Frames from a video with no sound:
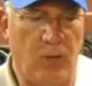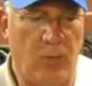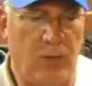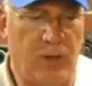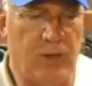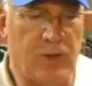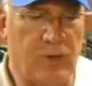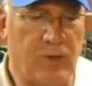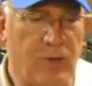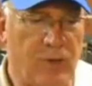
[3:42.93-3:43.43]

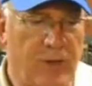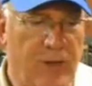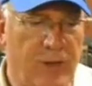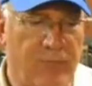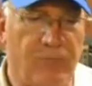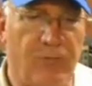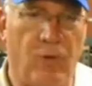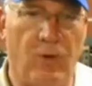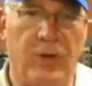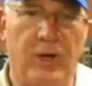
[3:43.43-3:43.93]
And we can do
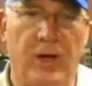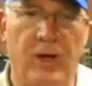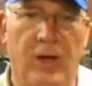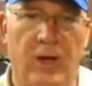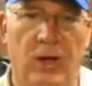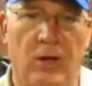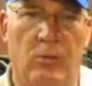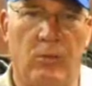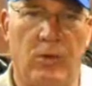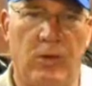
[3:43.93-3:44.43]
that for you
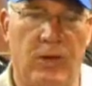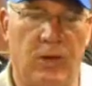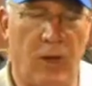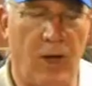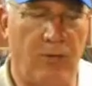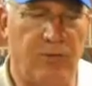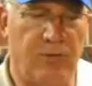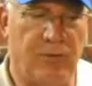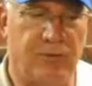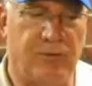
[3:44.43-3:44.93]
here.
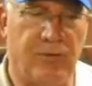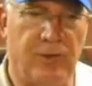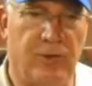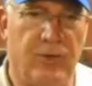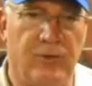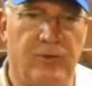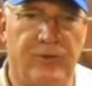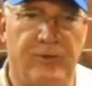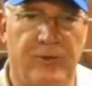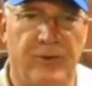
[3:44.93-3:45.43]
We
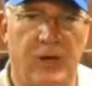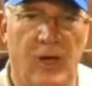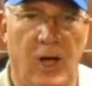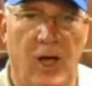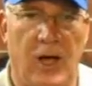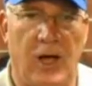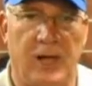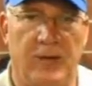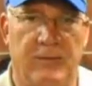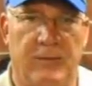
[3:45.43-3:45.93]
obviously use the
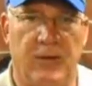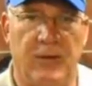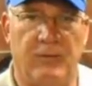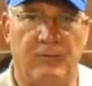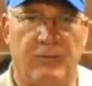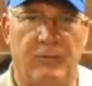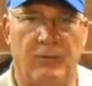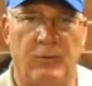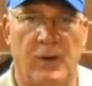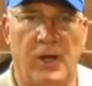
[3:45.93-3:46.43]
dye and the
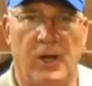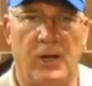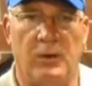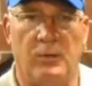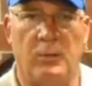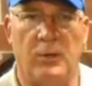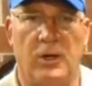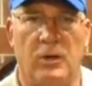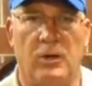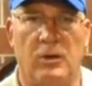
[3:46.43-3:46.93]

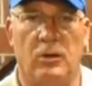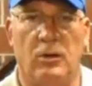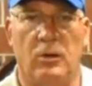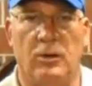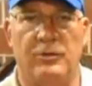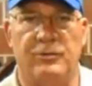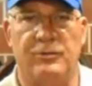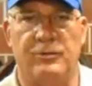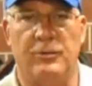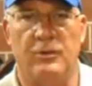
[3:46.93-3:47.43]
infrared, and we can
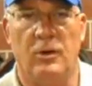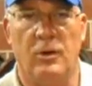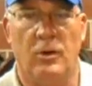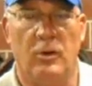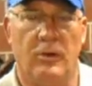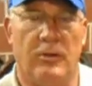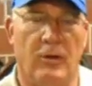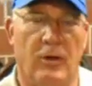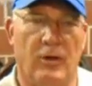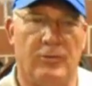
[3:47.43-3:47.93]
always,
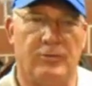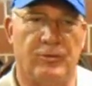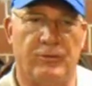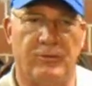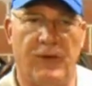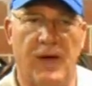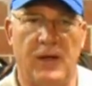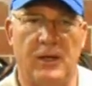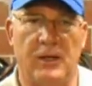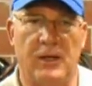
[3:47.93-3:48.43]
or the
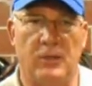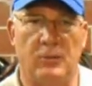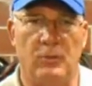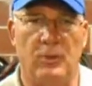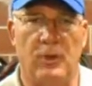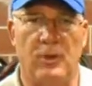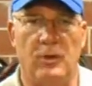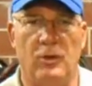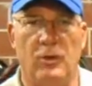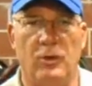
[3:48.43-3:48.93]
ultraviolet,
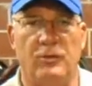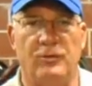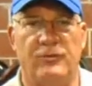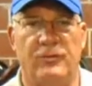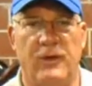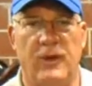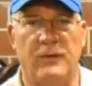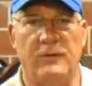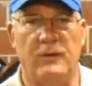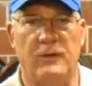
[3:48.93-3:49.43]
and we can
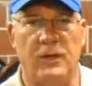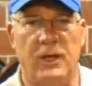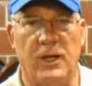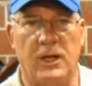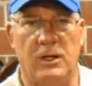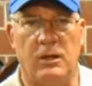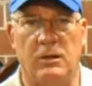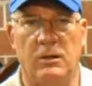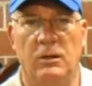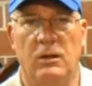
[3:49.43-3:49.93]
always find the
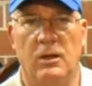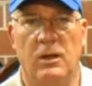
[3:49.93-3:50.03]
leak.